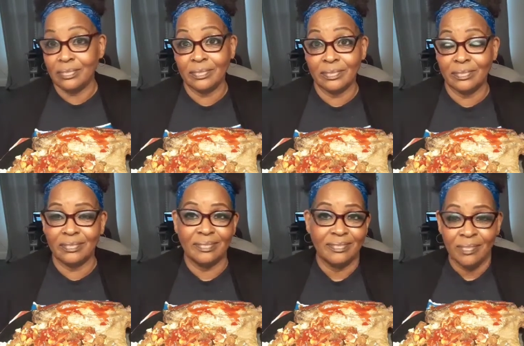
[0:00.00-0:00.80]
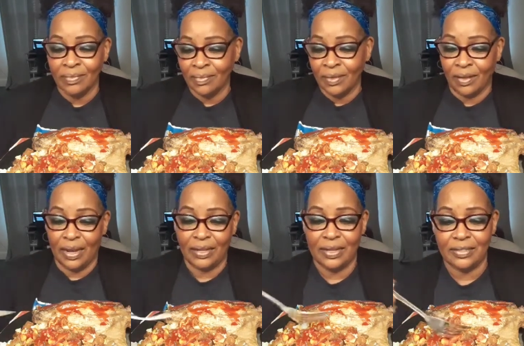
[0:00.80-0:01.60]
Hmm.
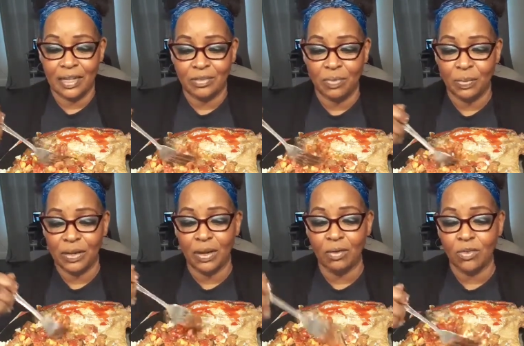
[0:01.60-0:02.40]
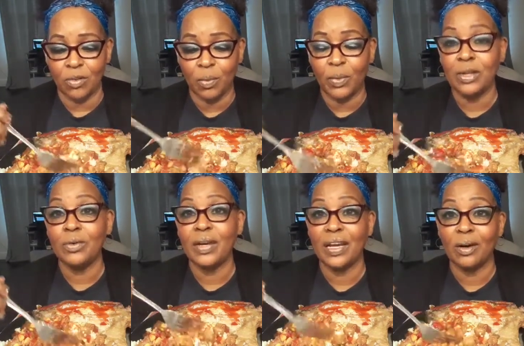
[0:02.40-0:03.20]
I guess that's what we go through when we
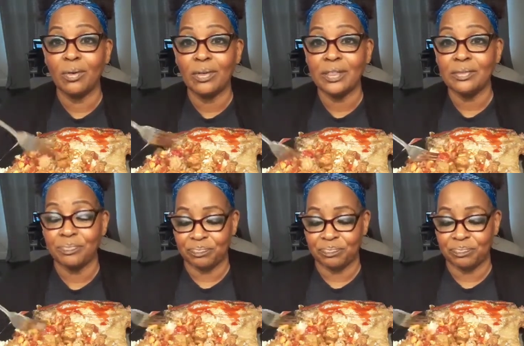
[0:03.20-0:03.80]
do get older.